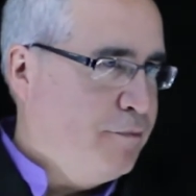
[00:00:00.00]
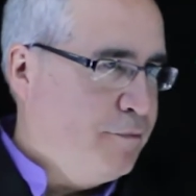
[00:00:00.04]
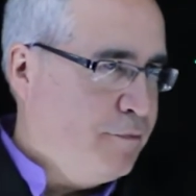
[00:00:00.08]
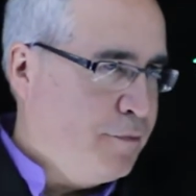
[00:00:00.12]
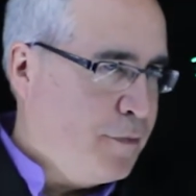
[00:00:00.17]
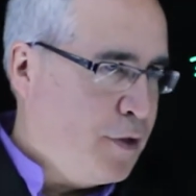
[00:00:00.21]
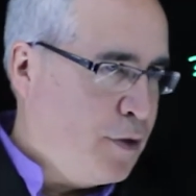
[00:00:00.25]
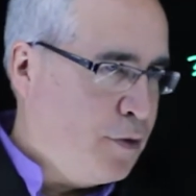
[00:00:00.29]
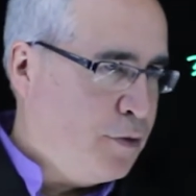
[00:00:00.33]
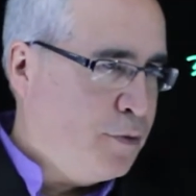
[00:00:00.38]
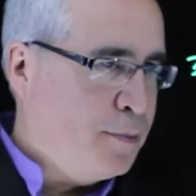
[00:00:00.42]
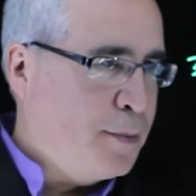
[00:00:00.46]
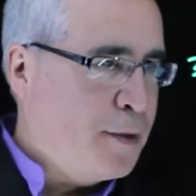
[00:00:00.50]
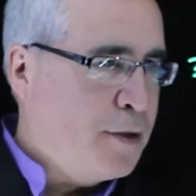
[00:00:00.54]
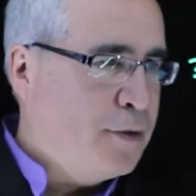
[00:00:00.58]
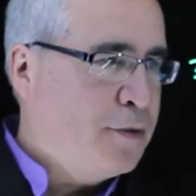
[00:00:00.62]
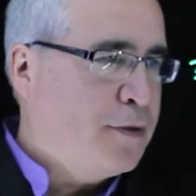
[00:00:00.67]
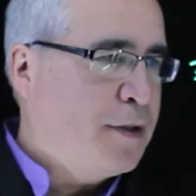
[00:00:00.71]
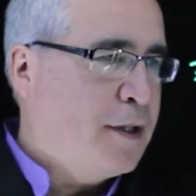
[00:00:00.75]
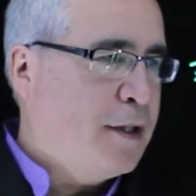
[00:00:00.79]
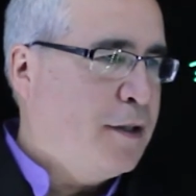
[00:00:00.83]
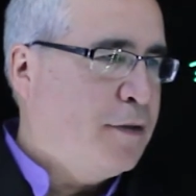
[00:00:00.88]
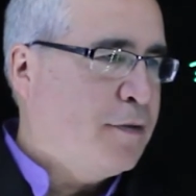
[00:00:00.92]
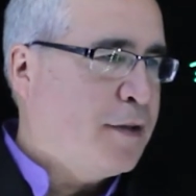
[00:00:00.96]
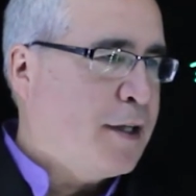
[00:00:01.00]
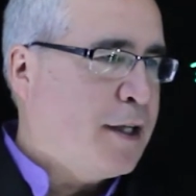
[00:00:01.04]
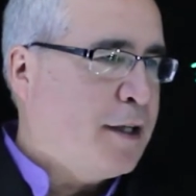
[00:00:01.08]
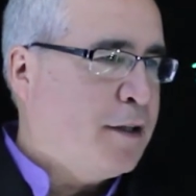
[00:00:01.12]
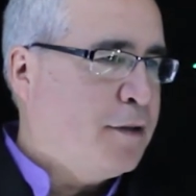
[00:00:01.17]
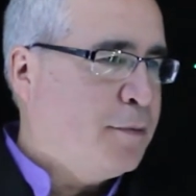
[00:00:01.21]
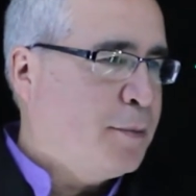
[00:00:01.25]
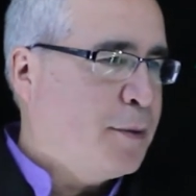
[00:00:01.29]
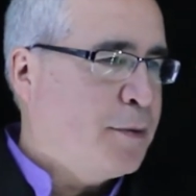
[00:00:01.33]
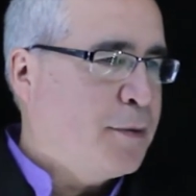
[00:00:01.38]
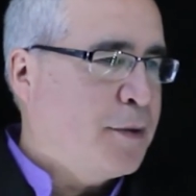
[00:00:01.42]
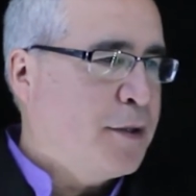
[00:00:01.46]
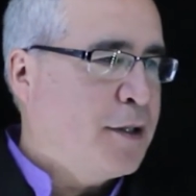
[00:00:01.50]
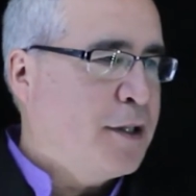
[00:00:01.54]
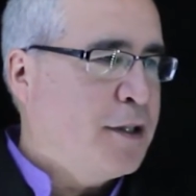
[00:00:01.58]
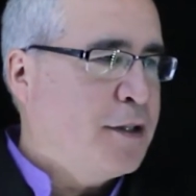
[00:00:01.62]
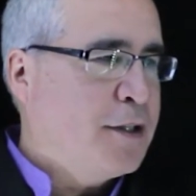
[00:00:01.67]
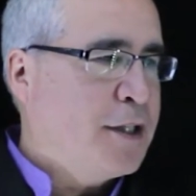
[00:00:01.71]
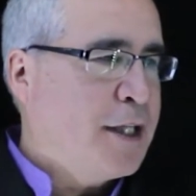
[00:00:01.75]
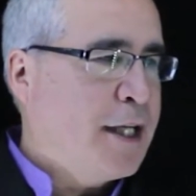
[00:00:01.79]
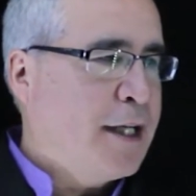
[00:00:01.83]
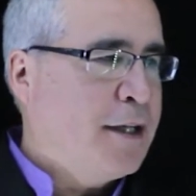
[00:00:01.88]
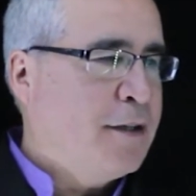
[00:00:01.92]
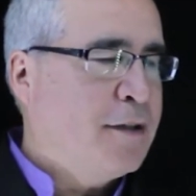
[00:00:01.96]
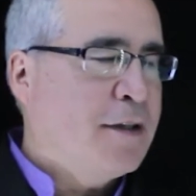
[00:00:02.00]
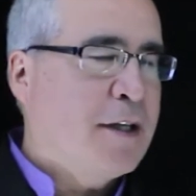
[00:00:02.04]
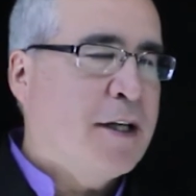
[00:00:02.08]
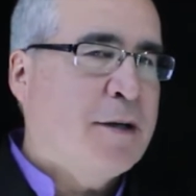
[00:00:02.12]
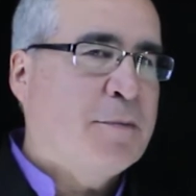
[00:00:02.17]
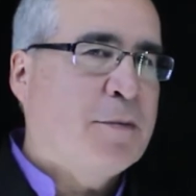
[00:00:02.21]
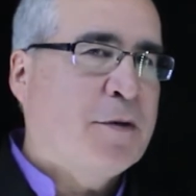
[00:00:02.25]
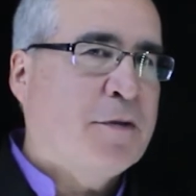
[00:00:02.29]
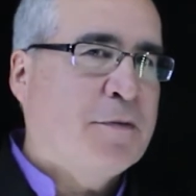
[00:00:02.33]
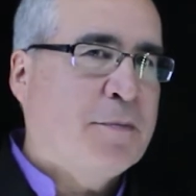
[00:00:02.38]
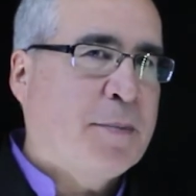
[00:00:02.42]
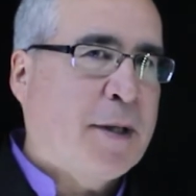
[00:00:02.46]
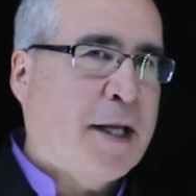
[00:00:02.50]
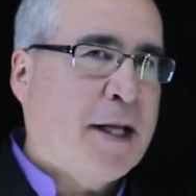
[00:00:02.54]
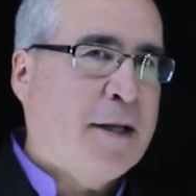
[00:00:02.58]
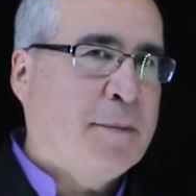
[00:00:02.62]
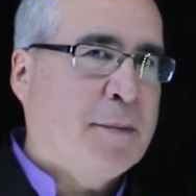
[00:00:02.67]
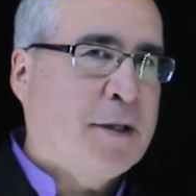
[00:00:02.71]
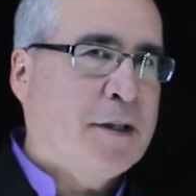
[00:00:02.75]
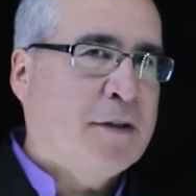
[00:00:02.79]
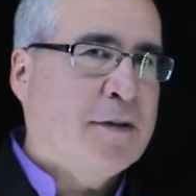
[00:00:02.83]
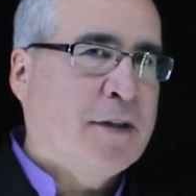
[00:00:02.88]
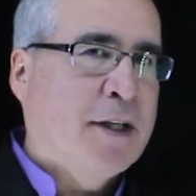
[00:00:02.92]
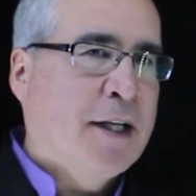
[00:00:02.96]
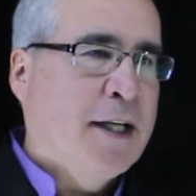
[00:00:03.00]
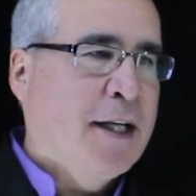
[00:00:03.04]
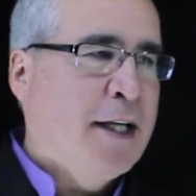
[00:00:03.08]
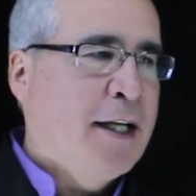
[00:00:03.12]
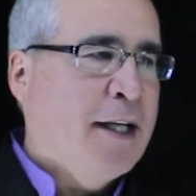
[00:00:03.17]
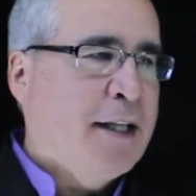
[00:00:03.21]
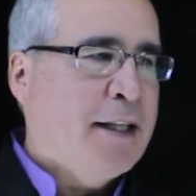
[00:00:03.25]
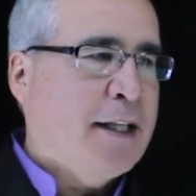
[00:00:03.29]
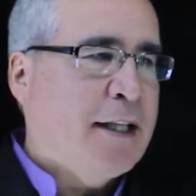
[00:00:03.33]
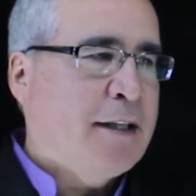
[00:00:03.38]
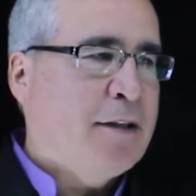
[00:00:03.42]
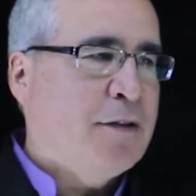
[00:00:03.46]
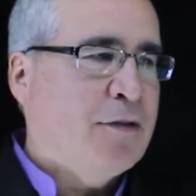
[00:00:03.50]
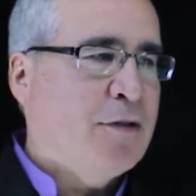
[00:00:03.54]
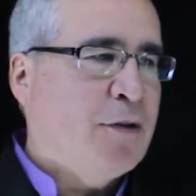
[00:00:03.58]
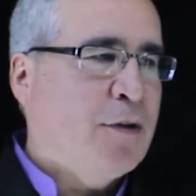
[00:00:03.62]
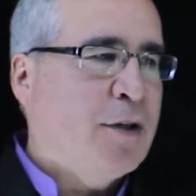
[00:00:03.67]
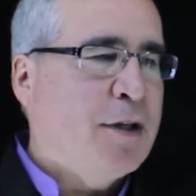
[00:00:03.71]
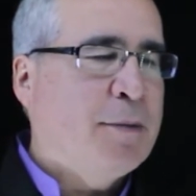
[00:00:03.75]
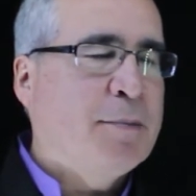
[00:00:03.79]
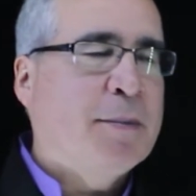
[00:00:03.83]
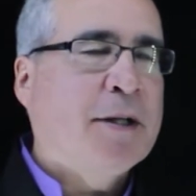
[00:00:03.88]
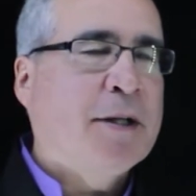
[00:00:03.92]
use most of these values, but we're going to change the number of payments that there's only